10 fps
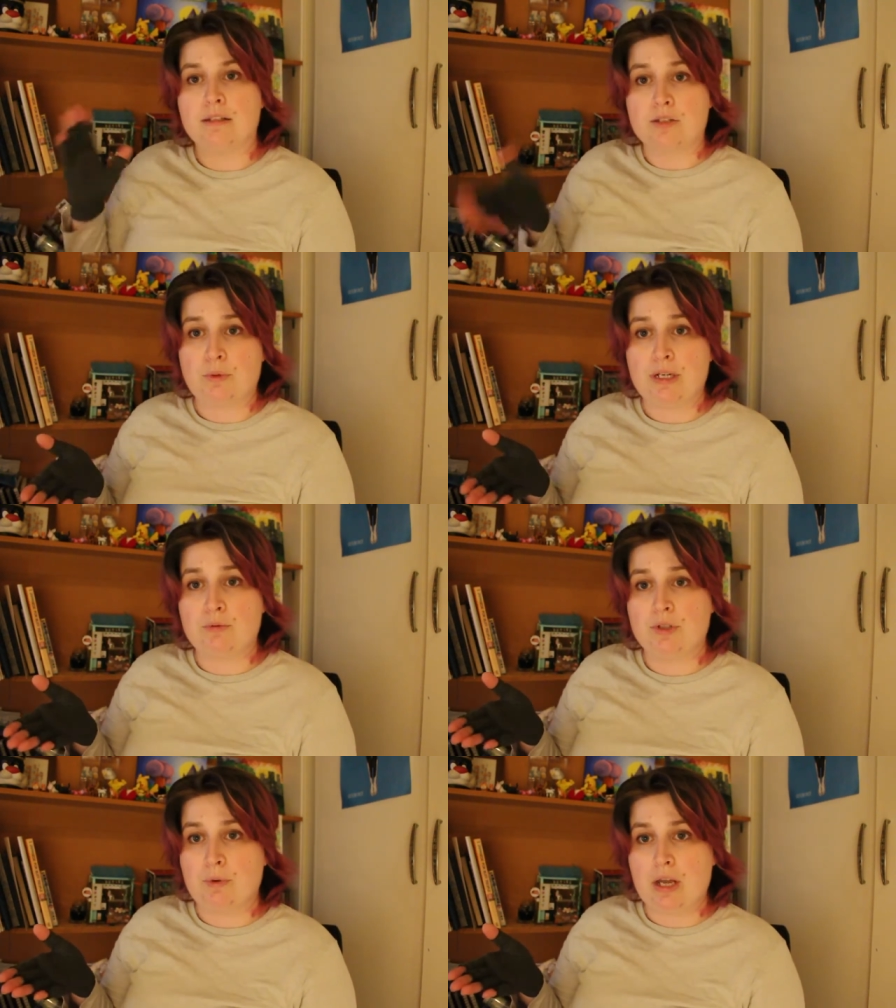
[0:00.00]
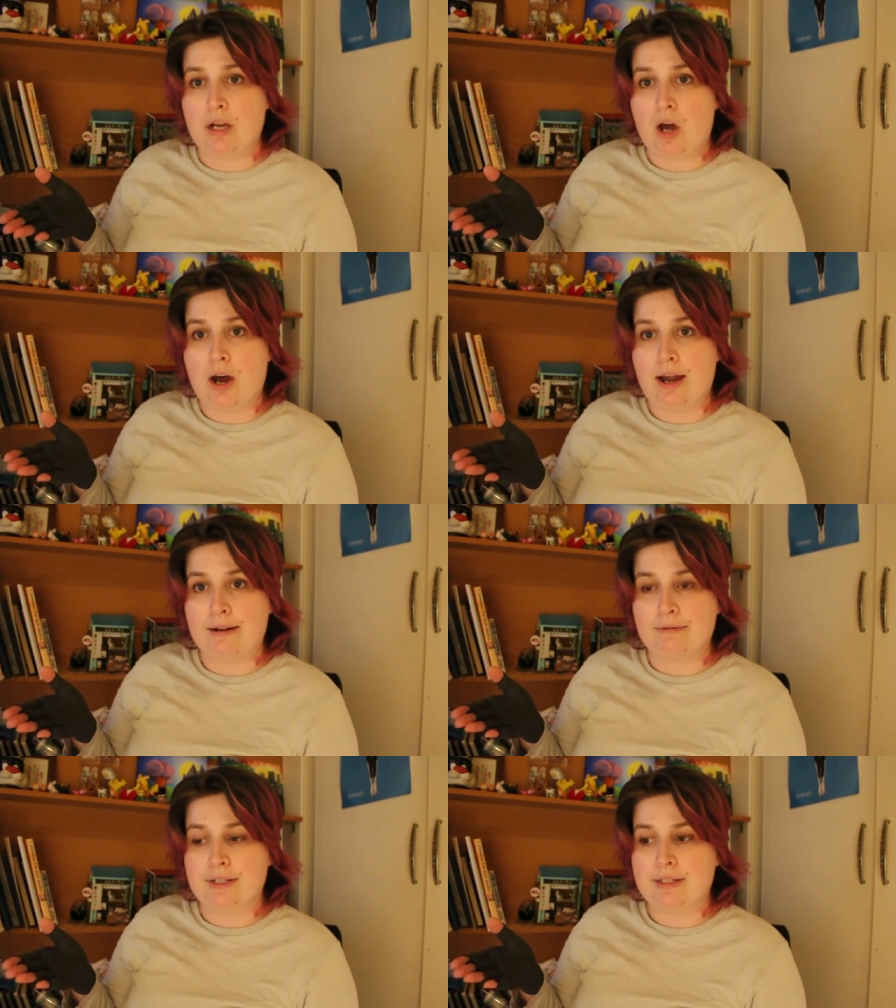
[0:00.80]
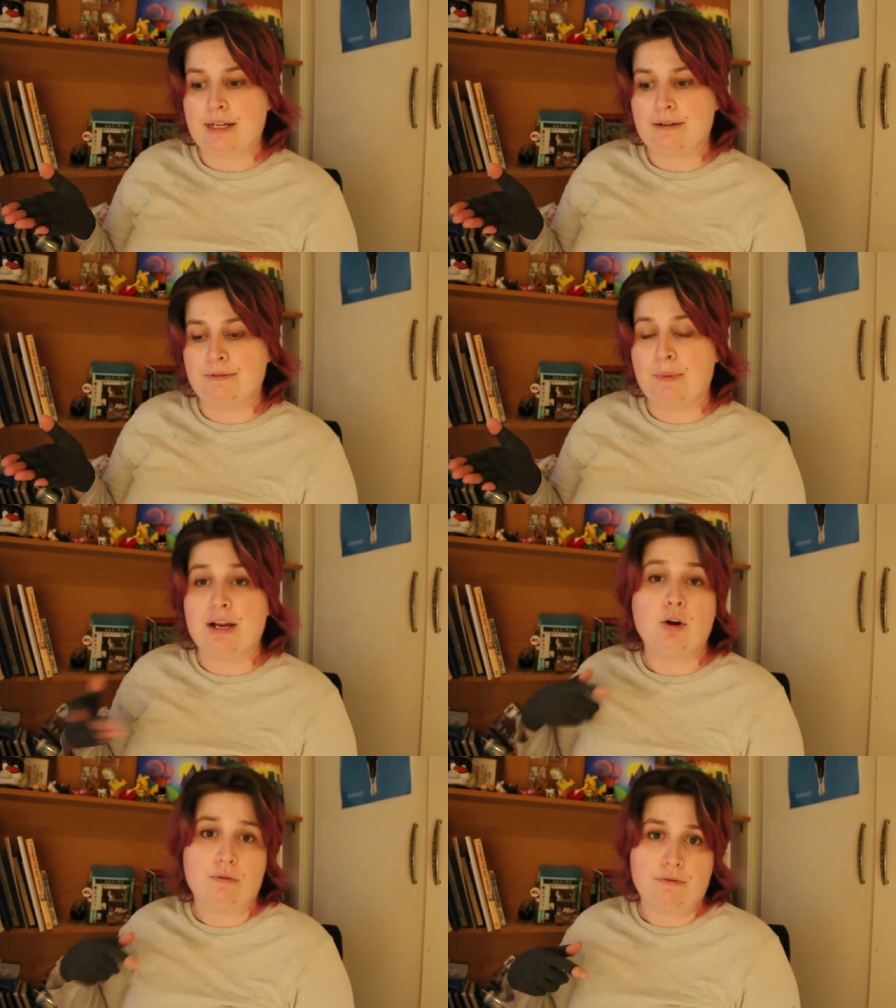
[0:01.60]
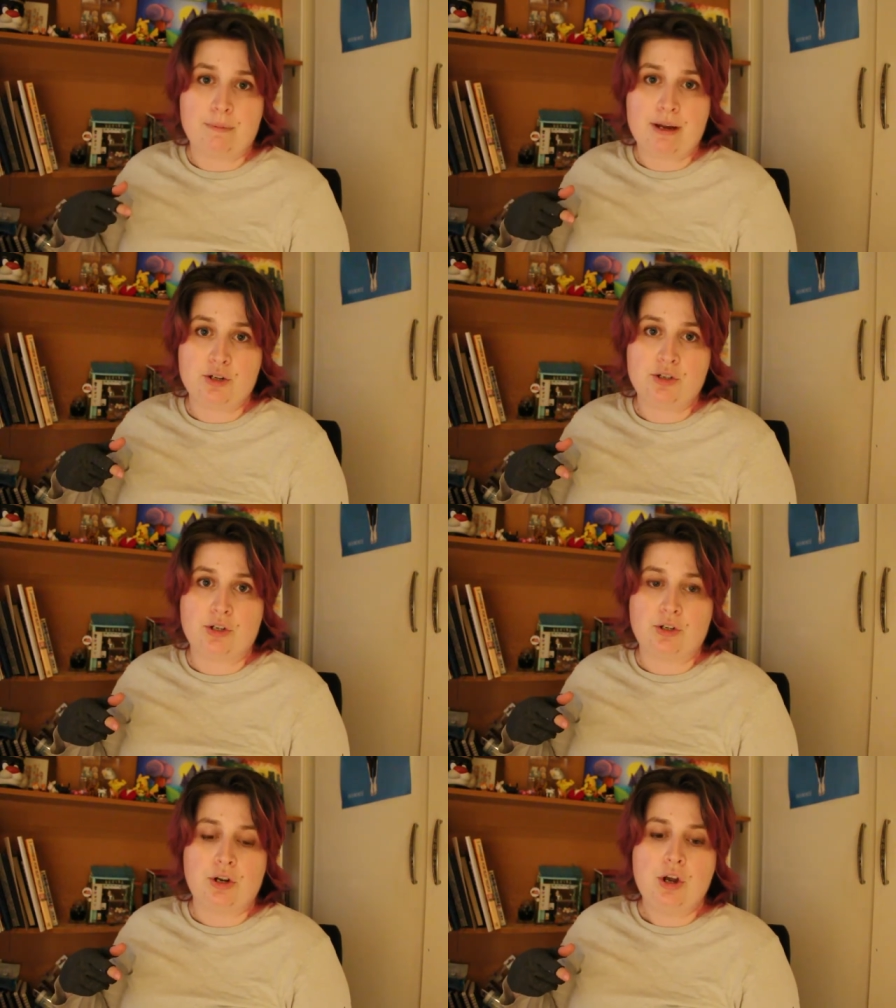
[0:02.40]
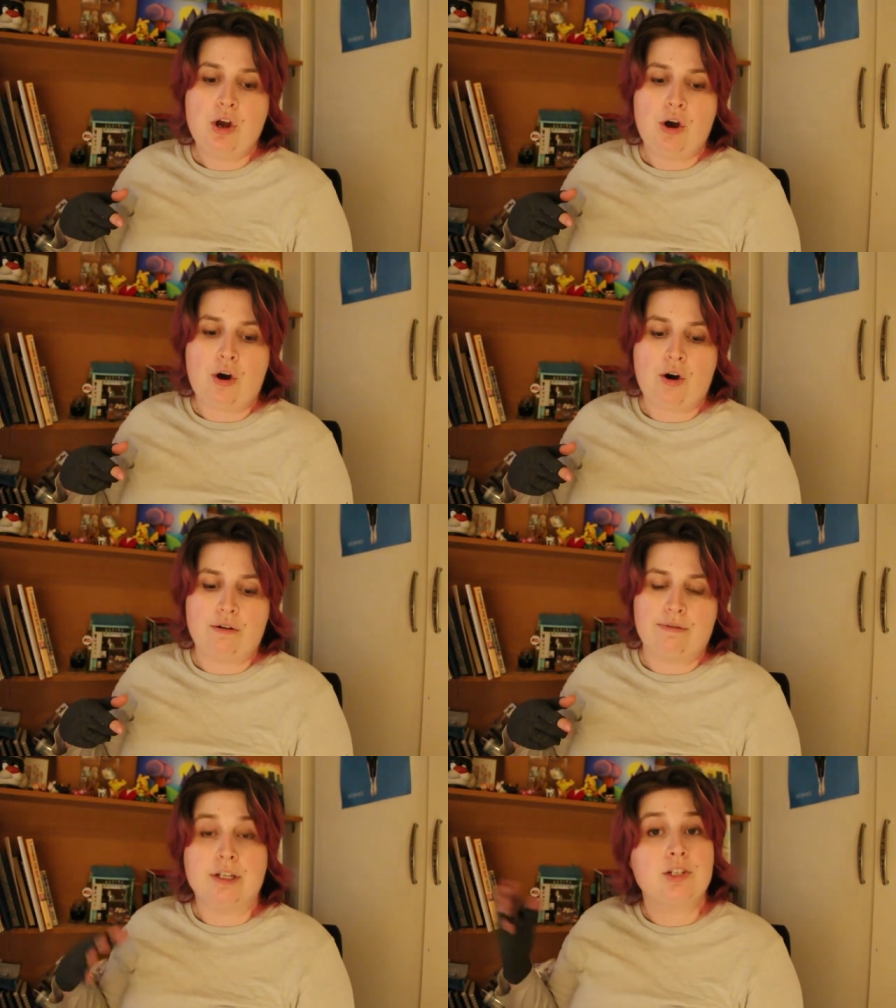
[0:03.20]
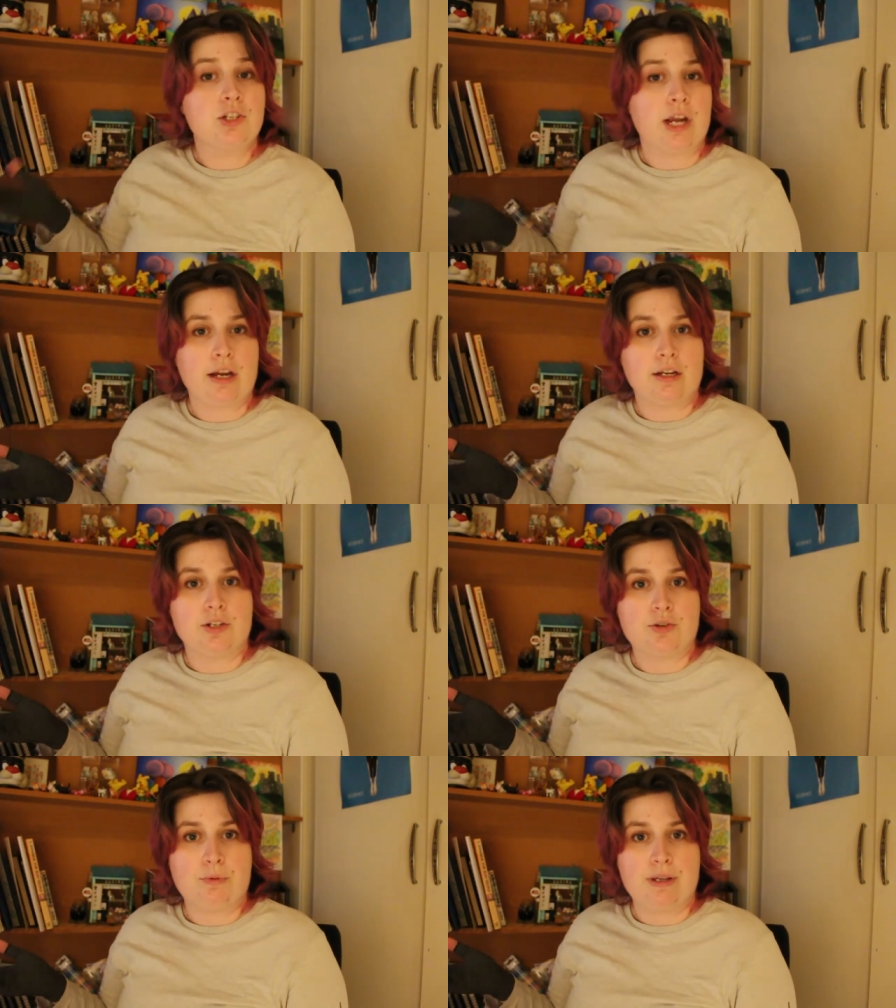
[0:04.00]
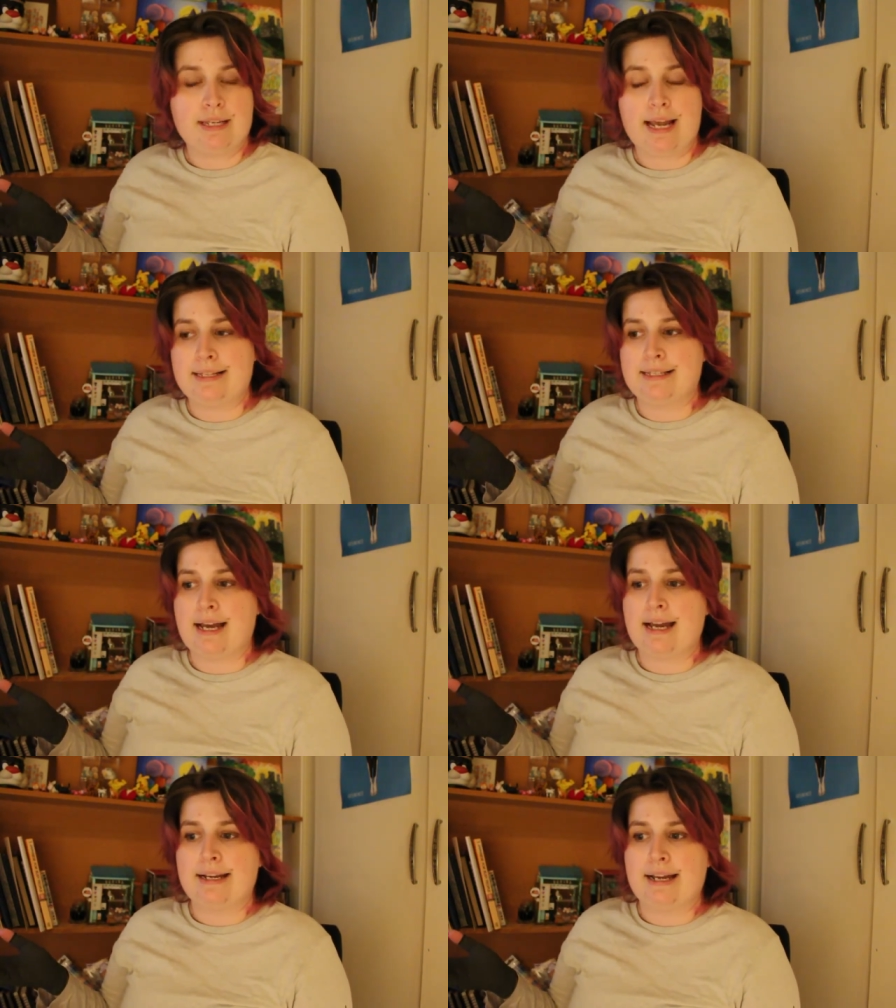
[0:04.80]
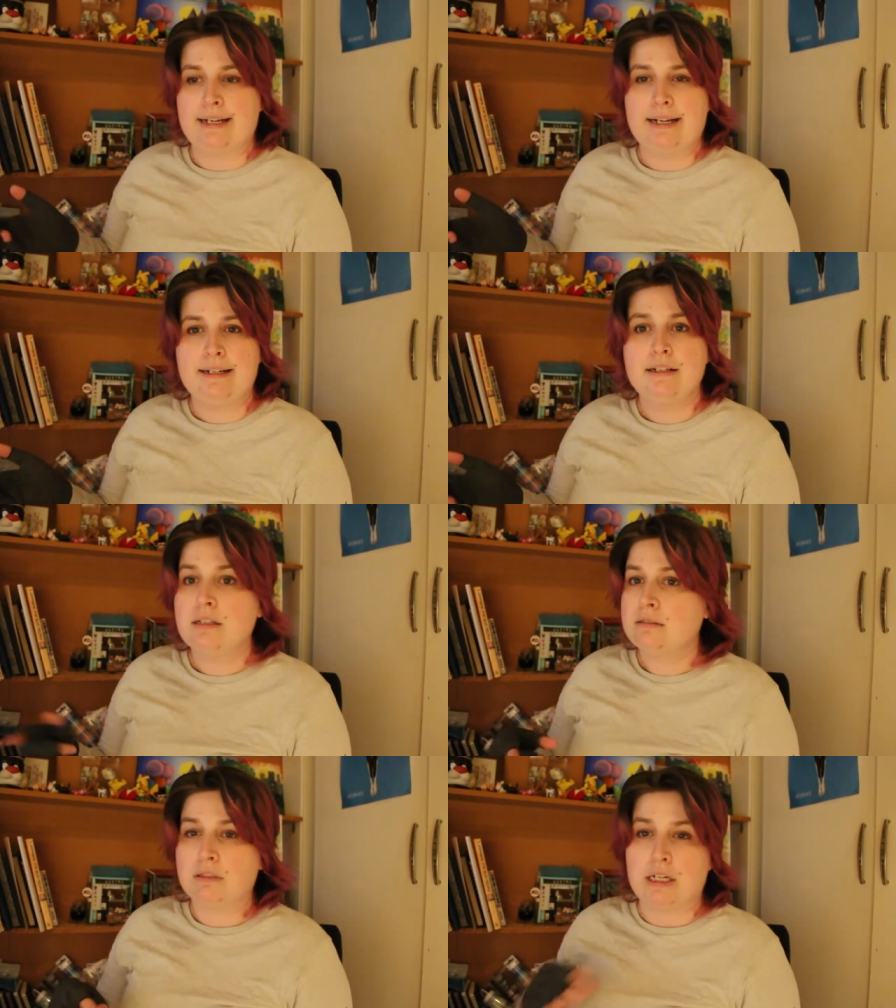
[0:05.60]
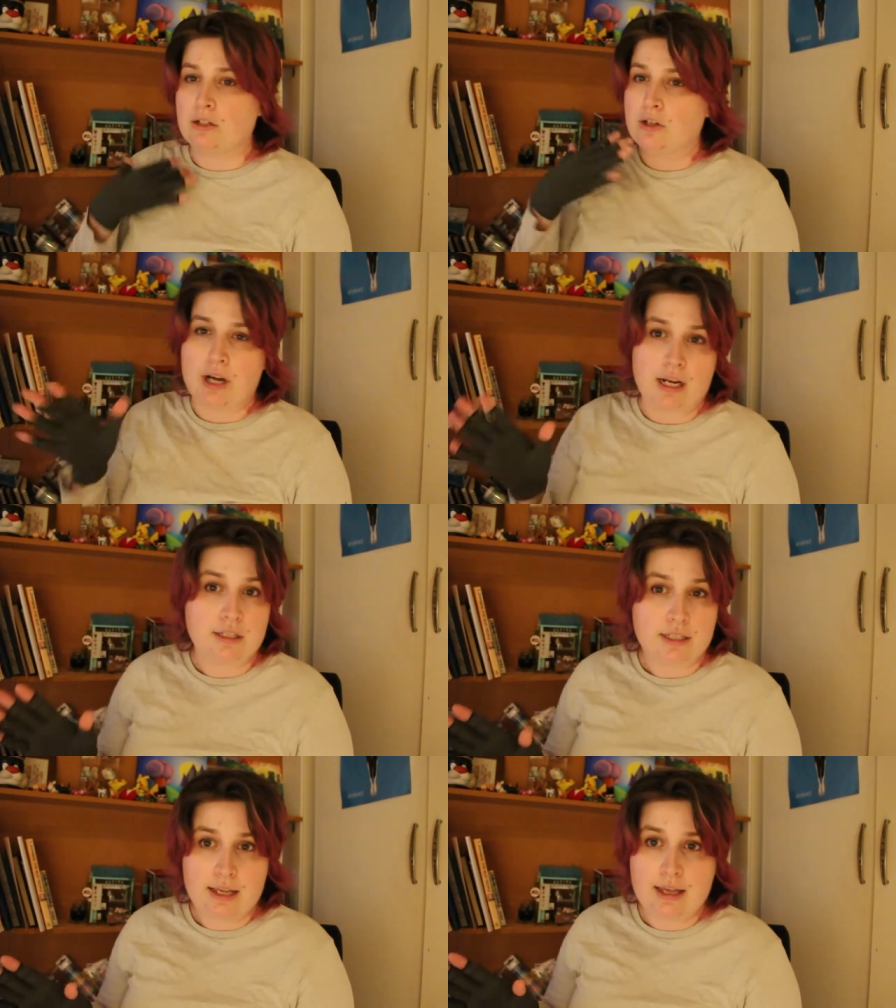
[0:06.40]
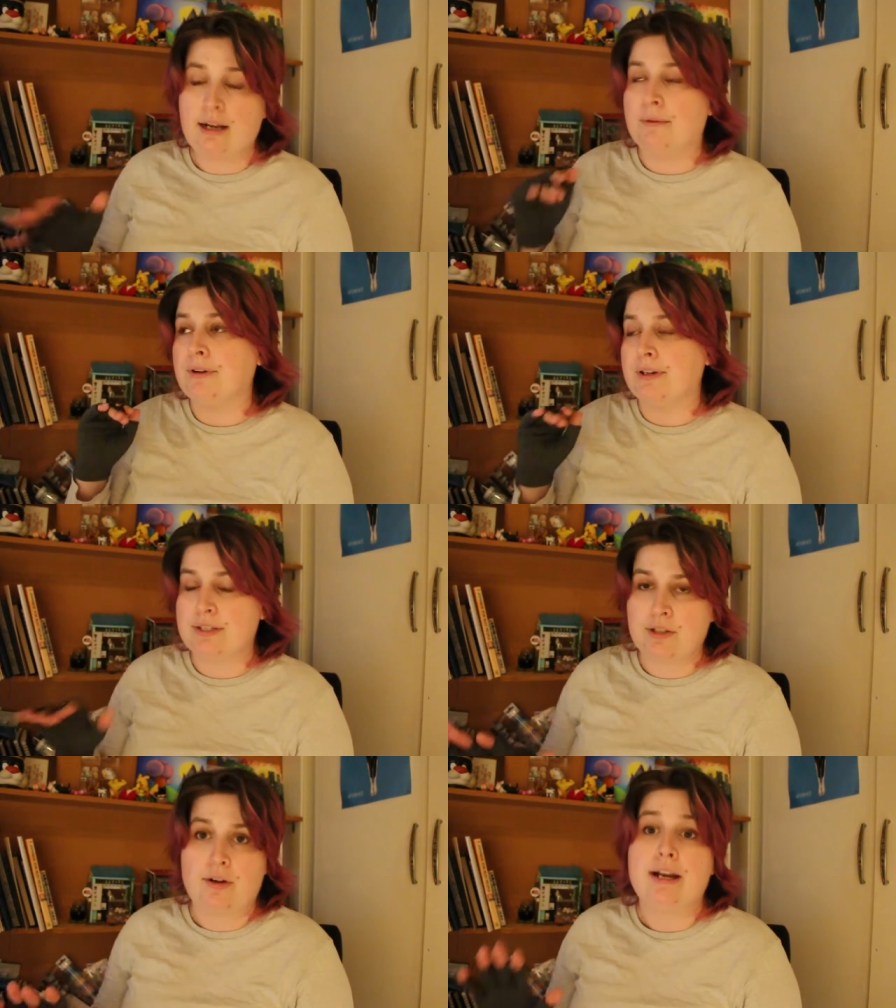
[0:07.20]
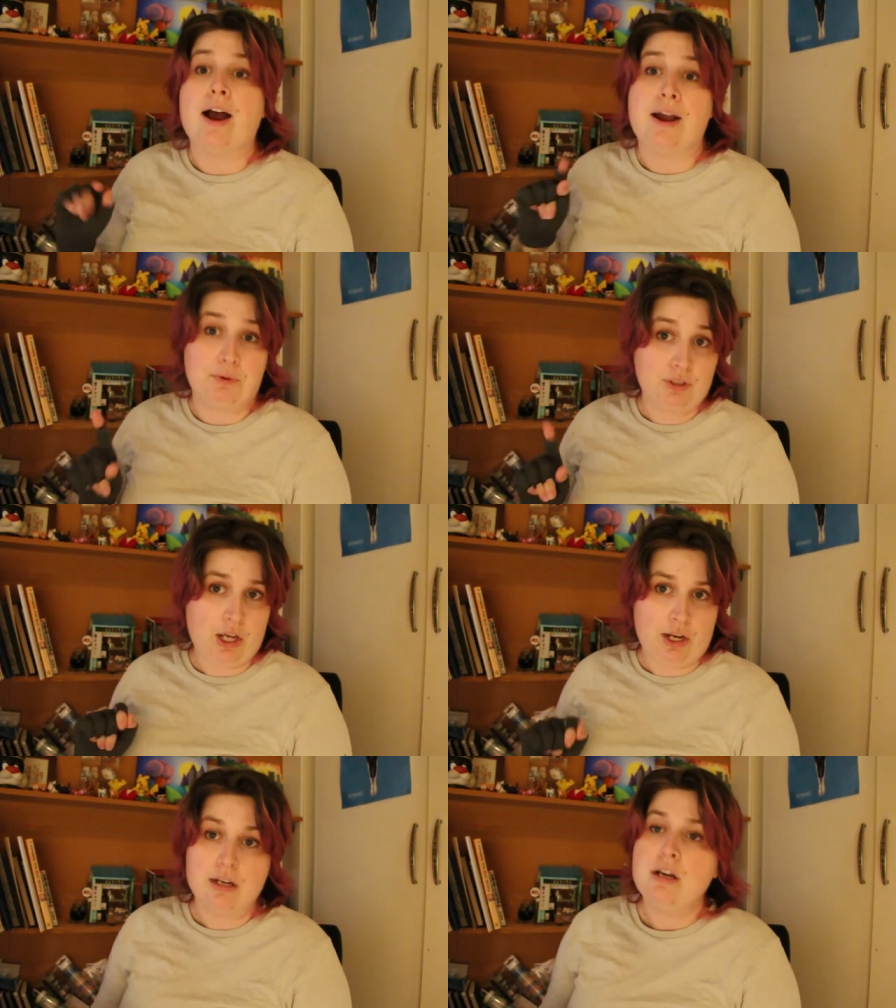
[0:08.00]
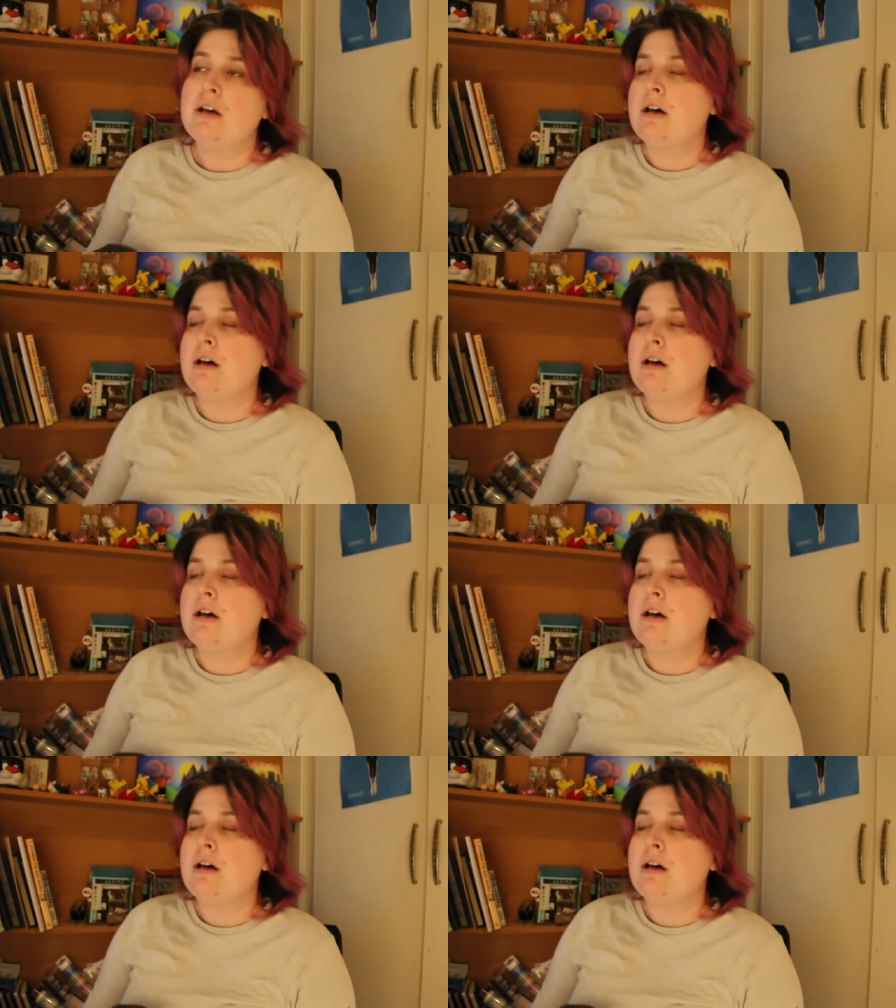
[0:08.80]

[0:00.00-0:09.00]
This week was when I received my confirmation of exchange with Kansai Gadai. I don't know how to say that. I'm very sorry. I will learn.